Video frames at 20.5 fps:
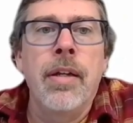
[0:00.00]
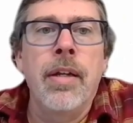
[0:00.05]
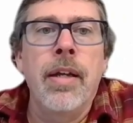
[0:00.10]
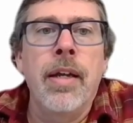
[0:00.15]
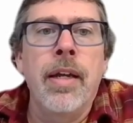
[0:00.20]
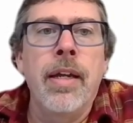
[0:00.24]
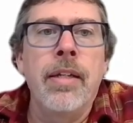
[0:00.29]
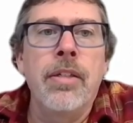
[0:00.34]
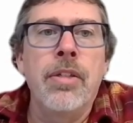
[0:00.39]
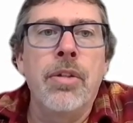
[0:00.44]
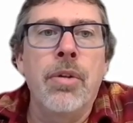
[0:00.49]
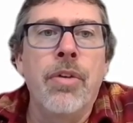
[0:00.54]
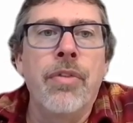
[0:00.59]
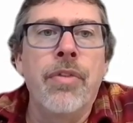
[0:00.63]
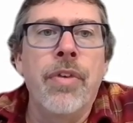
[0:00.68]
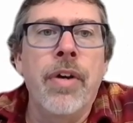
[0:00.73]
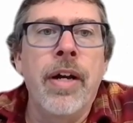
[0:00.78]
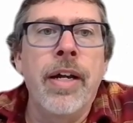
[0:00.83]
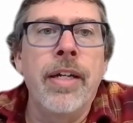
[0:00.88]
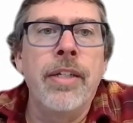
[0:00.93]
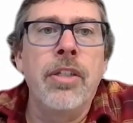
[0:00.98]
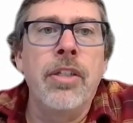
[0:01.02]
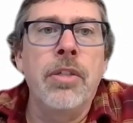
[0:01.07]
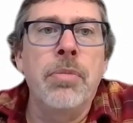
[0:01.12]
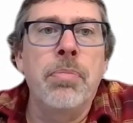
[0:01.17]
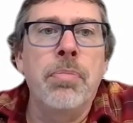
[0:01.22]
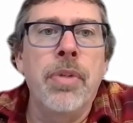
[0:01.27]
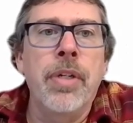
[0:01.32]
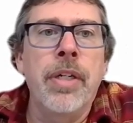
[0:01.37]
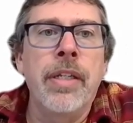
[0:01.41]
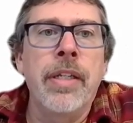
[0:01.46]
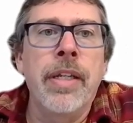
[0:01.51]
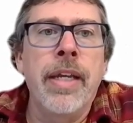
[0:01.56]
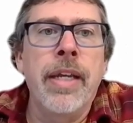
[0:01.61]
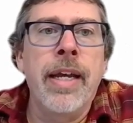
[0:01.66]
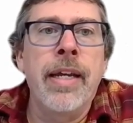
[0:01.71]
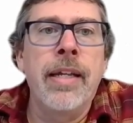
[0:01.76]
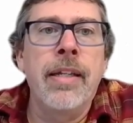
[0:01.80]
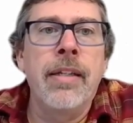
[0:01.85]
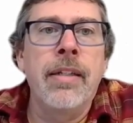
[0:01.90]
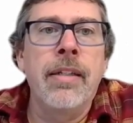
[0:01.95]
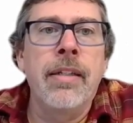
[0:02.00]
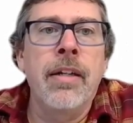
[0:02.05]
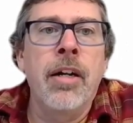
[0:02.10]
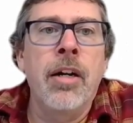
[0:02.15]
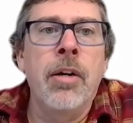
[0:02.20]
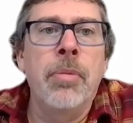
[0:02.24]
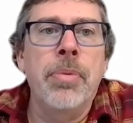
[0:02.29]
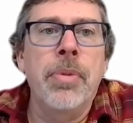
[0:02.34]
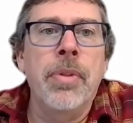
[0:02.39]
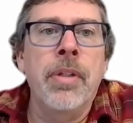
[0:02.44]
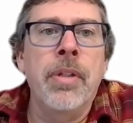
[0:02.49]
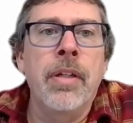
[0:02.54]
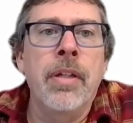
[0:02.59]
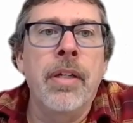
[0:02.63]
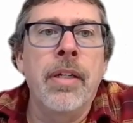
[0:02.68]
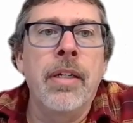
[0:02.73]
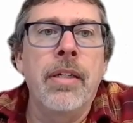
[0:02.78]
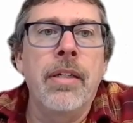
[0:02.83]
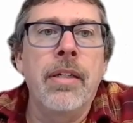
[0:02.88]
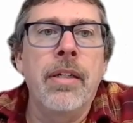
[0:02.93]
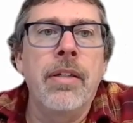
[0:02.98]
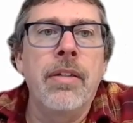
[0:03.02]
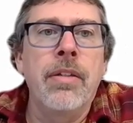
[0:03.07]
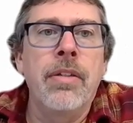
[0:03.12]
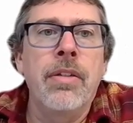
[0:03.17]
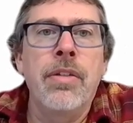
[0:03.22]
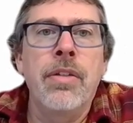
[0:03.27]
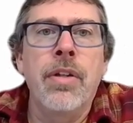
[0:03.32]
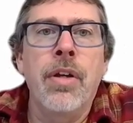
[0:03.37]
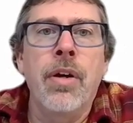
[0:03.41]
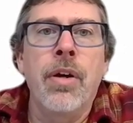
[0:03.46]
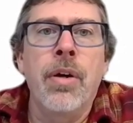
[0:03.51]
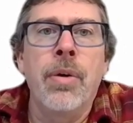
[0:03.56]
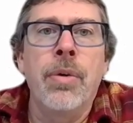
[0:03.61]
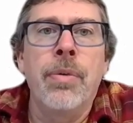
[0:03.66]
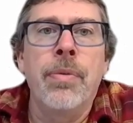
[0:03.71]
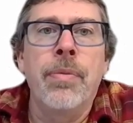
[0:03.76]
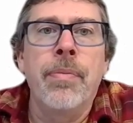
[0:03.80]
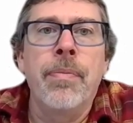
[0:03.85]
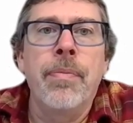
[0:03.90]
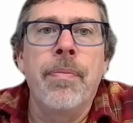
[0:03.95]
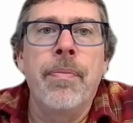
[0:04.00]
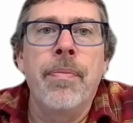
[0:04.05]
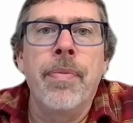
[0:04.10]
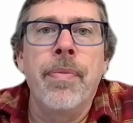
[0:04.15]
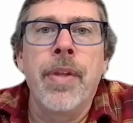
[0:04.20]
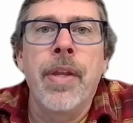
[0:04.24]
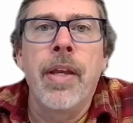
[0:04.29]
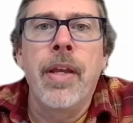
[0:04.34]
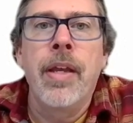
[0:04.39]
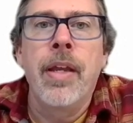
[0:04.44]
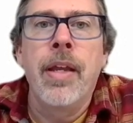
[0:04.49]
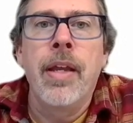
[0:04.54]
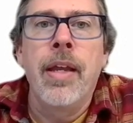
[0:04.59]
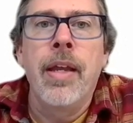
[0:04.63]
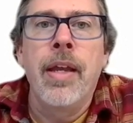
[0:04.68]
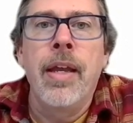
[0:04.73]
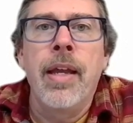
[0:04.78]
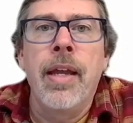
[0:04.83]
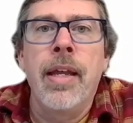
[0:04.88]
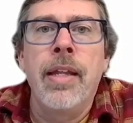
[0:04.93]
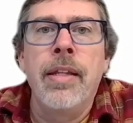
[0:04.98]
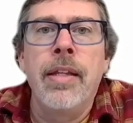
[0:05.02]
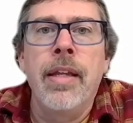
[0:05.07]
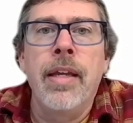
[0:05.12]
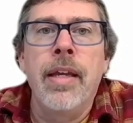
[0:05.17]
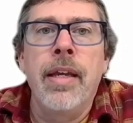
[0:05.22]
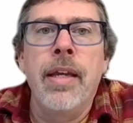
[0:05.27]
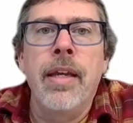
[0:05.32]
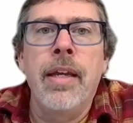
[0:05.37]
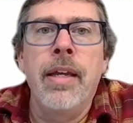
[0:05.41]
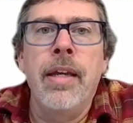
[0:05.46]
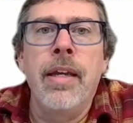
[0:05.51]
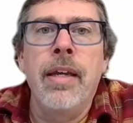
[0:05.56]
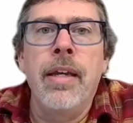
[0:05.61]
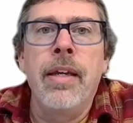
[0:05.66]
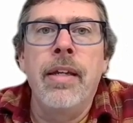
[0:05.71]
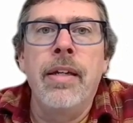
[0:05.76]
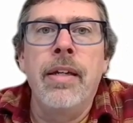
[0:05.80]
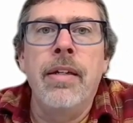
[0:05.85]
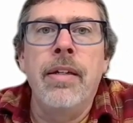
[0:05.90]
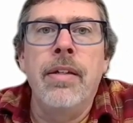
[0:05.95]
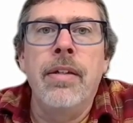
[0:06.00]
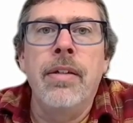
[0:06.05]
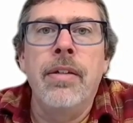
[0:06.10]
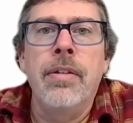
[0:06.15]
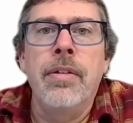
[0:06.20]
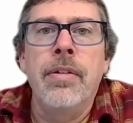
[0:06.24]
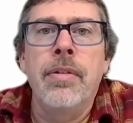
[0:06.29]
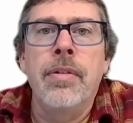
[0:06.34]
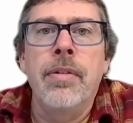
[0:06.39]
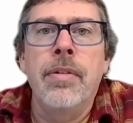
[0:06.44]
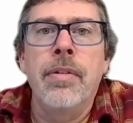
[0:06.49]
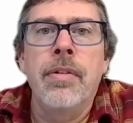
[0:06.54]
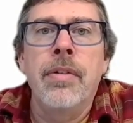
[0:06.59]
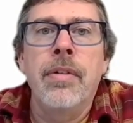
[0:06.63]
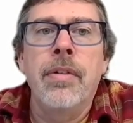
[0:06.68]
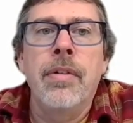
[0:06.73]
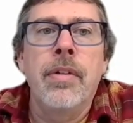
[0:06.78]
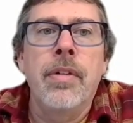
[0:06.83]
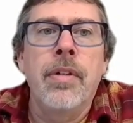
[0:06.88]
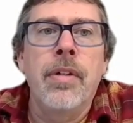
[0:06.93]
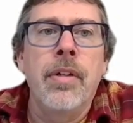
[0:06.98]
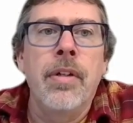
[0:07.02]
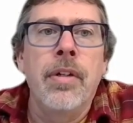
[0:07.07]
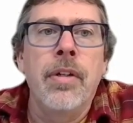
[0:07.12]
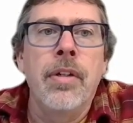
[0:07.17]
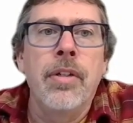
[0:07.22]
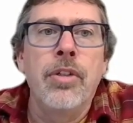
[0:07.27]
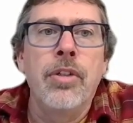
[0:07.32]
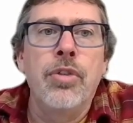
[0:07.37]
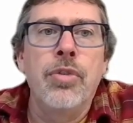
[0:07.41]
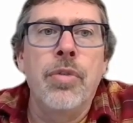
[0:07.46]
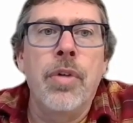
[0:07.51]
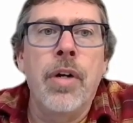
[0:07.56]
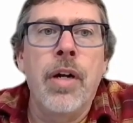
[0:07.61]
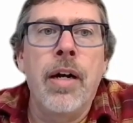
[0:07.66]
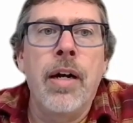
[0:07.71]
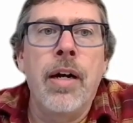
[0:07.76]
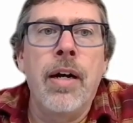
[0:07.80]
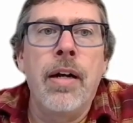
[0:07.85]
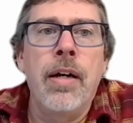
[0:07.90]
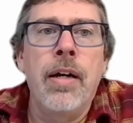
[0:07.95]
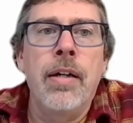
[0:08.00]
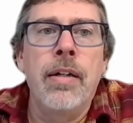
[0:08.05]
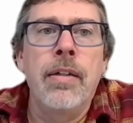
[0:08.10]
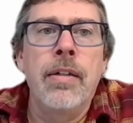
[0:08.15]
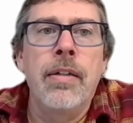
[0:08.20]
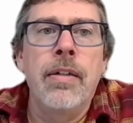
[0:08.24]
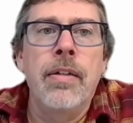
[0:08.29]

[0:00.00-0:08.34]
Okay, so if I just bring that up like so, and then draw,